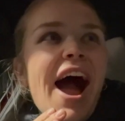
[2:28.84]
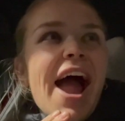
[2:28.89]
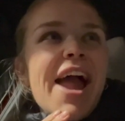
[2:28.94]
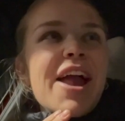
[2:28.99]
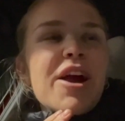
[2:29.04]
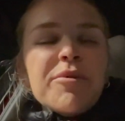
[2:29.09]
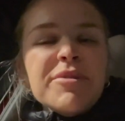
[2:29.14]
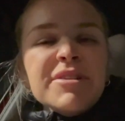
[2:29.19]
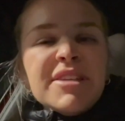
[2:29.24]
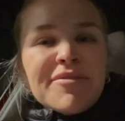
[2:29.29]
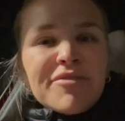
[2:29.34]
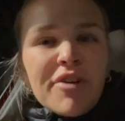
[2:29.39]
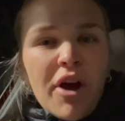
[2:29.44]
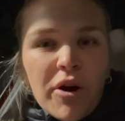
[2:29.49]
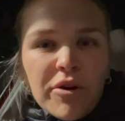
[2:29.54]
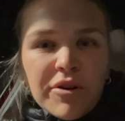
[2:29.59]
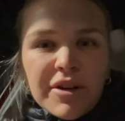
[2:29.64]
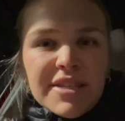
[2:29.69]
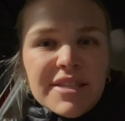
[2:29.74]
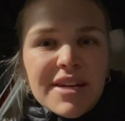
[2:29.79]
I always have the
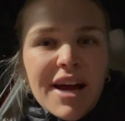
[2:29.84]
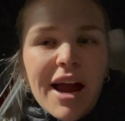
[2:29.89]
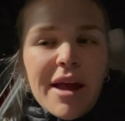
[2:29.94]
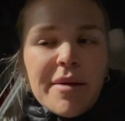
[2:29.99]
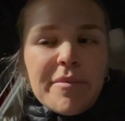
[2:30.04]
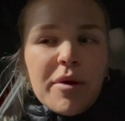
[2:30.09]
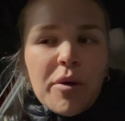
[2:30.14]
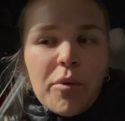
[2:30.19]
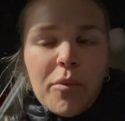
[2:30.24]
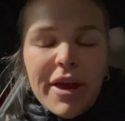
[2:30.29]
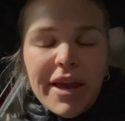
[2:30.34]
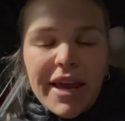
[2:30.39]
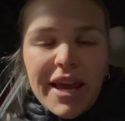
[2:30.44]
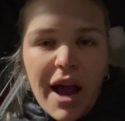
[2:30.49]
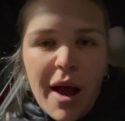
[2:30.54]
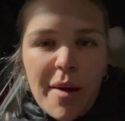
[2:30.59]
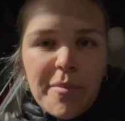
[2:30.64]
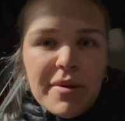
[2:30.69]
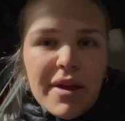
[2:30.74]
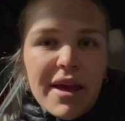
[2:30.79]
hardest time waking
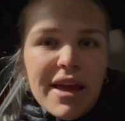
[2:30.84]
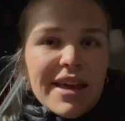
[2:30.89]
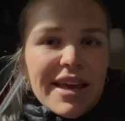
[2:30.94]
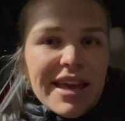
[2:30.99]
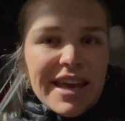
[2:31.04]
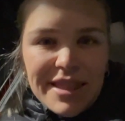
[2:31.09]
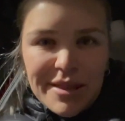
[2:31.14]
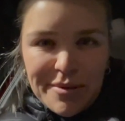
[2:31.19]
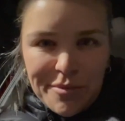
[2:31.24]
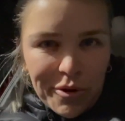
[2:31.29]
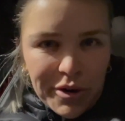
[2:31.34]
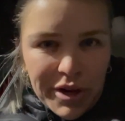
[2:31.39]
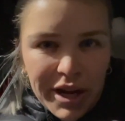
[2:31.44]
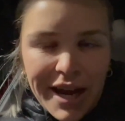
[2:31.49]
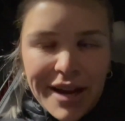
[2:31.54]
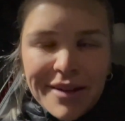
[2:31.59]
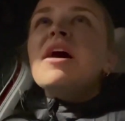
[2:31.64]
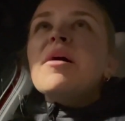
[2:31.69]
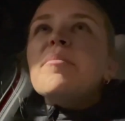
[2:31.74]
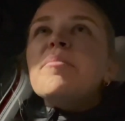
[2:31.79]
up in the
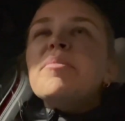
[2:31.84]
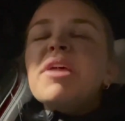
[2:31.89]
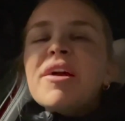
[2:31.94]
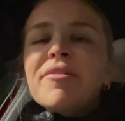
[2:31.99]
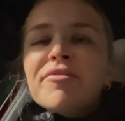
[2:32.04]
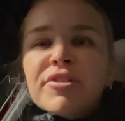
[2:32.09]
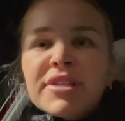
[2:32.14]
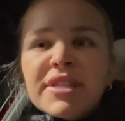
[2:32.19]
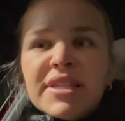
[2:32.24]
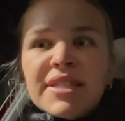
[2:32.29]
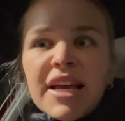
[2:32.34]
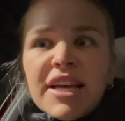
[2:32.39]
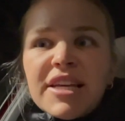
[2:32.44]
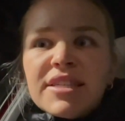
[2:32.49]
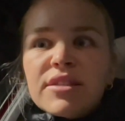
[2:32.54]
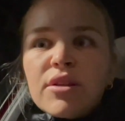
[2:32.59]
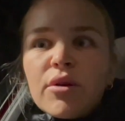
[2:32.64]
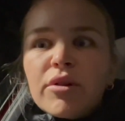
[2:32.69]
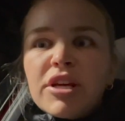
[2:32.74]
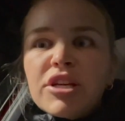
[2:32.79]
morning, but ever since I
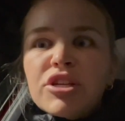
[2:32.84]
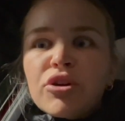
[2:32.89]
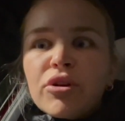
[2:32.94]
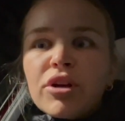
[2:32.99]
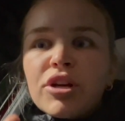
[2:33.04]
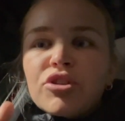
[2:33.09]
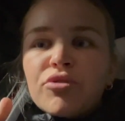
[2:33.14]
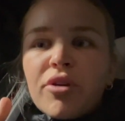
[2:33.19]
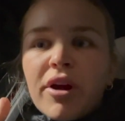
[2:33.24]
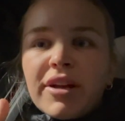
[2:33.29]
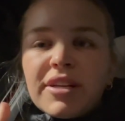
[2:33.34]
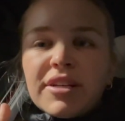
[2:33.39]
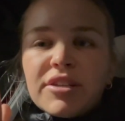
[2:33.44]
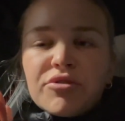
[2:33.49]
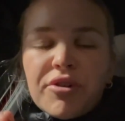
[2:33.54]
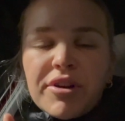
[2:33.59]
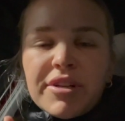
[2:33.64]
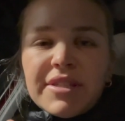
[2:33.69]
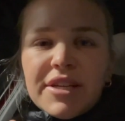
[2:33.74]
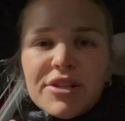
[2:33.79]
slowly started trying to
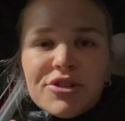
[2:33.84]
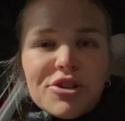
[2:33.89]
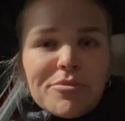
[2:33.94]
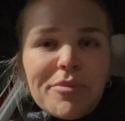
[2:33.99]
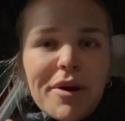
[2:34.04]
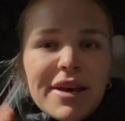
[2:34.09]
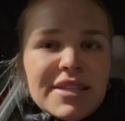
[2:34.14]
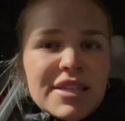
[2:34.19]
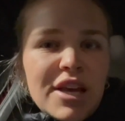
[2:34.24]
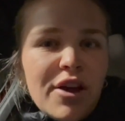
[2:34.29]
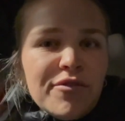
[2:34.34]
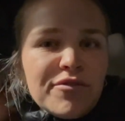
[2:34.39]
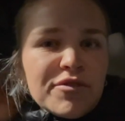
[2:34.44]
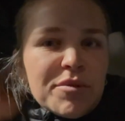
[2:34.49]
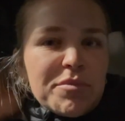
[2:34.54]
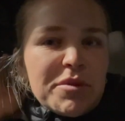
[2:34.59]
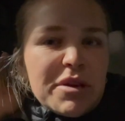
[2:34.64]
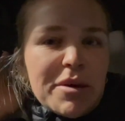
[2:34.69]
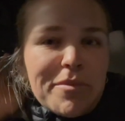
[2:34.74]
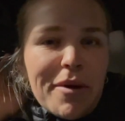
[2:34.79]
transition myself to
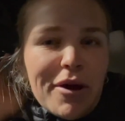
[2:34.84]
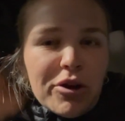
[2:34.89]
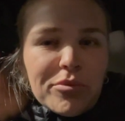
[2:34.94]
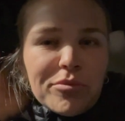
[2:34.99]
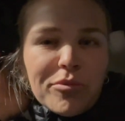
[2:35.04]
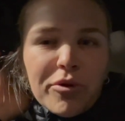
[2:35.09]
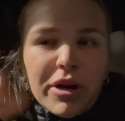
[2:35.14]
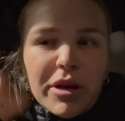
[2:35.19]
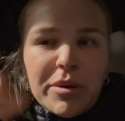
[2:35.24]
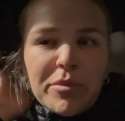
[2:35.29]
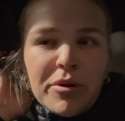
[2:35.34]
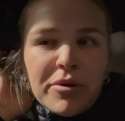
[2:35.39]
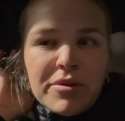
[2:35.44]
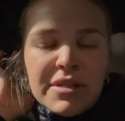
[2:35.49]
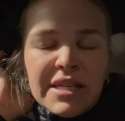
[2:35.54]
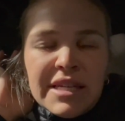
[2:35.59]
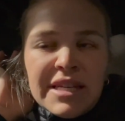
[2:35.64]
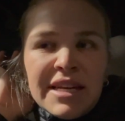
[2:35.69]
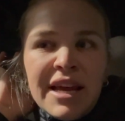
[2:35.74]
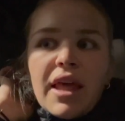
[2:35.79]
be a better morning
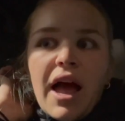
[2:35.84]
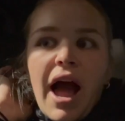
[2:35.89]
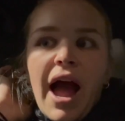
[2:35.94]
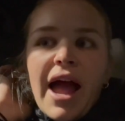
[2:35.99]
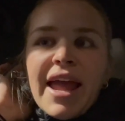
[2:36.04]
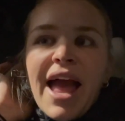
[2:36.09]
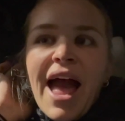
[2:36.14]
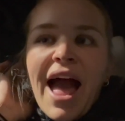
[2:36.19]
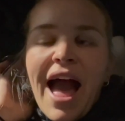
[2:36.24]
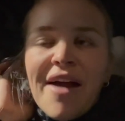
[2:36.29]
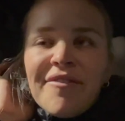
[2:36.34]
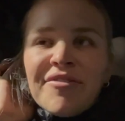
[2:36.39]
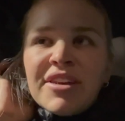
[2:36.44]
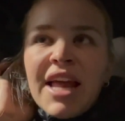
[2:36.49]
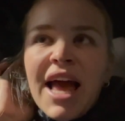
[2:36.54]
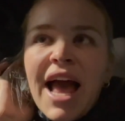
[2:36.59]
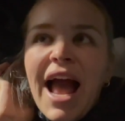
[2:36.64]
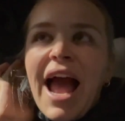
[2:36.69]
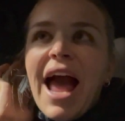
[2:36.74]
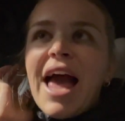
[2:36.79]
person, I haven't
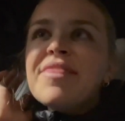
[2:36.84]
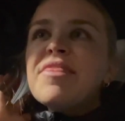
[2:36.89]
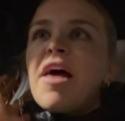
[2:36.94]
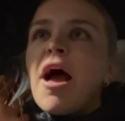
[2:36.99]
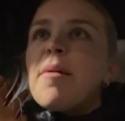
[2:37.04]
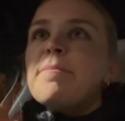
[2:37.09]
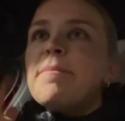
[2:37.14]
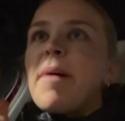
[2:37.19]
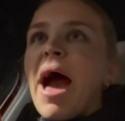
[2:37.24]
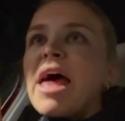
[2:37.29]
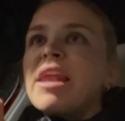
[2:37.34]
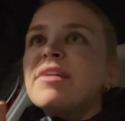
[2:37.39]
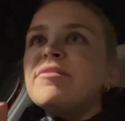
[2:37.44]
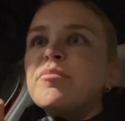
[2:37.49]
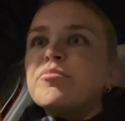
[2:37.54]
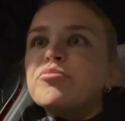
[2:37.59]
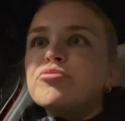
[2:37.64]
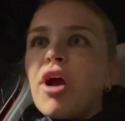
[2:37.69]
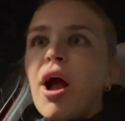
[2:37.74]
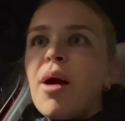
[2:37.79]
had that bad of a
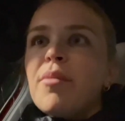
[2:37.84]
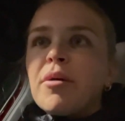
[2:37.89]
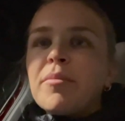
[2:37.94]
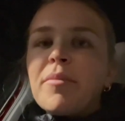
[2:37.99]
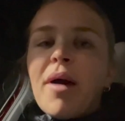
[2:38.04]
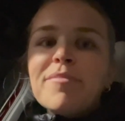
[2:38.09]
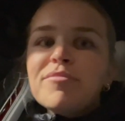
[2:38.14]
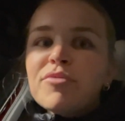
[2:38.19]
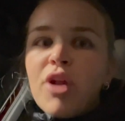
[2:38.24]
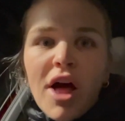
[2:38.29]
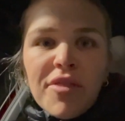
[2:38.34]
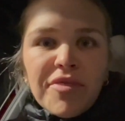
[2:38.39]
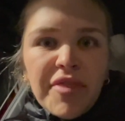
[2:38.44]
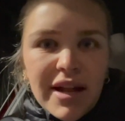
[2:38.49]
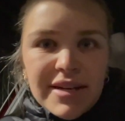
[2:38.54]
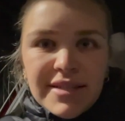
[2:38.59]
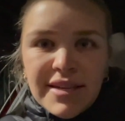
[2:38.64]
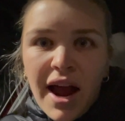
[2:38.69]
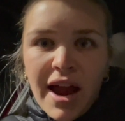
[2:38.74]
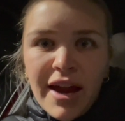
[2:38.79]
problem. I'm not
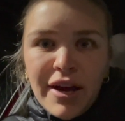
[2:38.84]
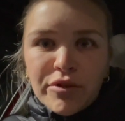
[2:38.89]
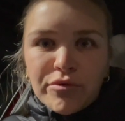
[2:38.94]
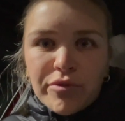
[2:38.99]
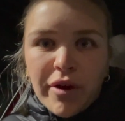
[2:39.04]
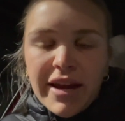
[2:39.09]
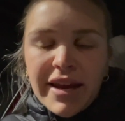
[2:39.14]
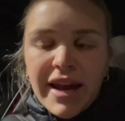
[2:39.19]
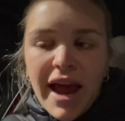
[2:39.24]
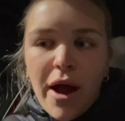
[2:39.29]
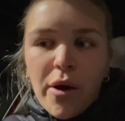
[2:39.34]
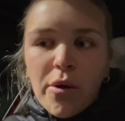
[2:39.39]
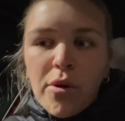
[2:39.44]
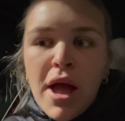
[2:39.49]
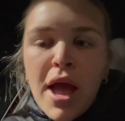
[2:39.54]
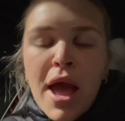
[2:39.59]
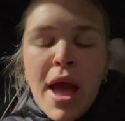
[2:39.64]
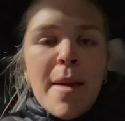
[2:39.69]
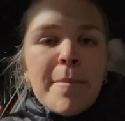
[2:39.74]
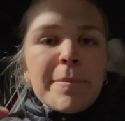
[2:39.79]
that tired right now
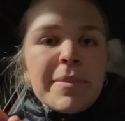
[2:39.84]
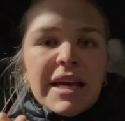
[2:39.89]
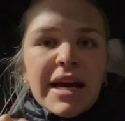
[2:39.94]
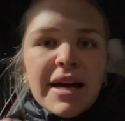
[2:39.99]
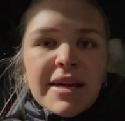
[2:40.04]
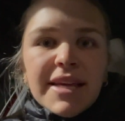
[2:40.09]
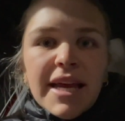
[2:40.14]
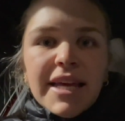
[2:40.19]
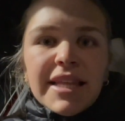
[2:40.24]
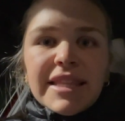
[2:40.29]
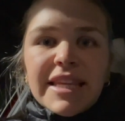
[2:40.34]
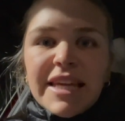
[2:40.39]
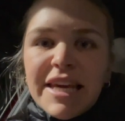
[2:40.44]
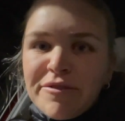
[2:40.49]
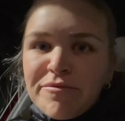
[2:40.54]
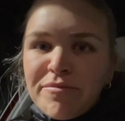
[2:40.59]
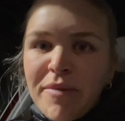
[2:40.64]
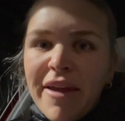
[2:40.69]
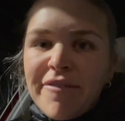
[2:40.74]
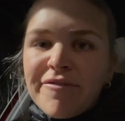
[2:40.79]
because I
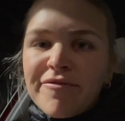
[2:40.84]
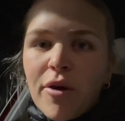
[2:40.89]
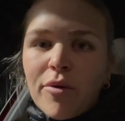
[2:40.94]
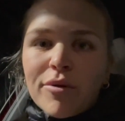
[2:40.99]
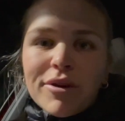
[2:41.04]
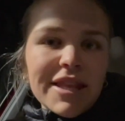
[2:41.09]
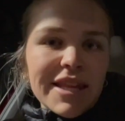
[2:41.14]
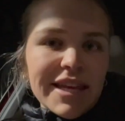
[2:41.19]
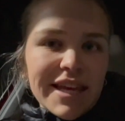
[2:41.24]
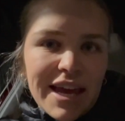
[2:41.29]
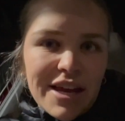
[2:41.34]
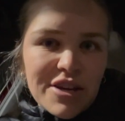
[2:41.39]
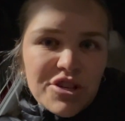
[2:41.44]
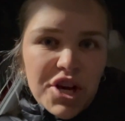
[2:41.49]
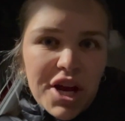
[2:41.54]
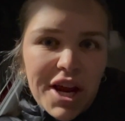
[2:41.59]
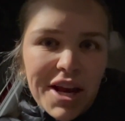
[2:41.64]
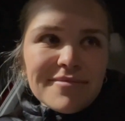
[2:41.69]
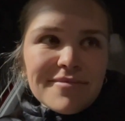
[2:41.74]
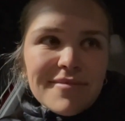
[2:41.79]
leave my phone in the
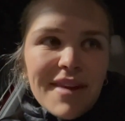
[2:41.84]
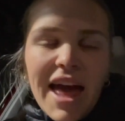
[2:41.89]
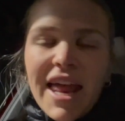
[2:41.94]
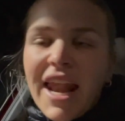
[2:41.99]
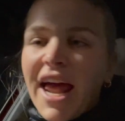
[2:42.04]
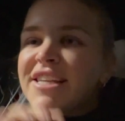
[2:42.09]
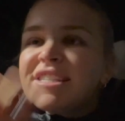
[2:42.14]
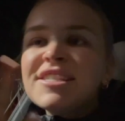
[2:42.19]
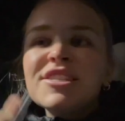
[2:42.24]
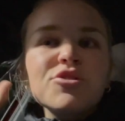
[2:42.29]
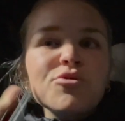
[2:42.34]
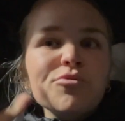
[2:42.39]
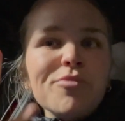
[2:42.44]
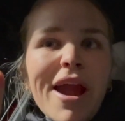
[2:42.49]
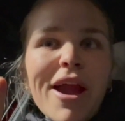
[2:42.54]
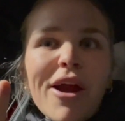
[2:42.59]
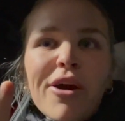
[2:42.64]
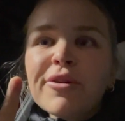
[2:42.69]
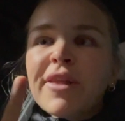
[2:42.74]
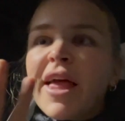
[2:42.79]
kitchen, and I swear